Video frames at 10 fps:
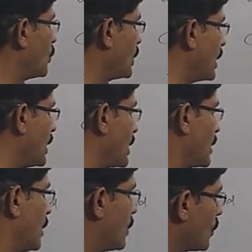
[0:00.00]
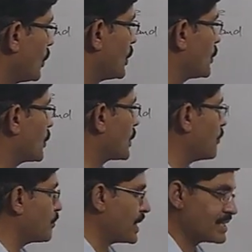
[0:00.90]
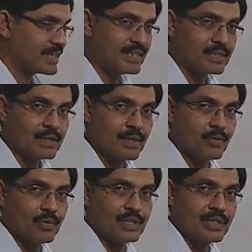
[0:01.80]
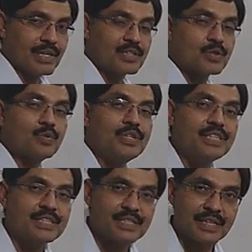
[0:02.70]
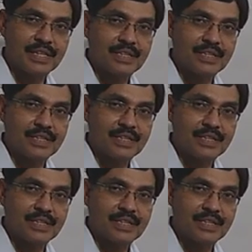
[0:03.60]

we are going to compress it with a squeezed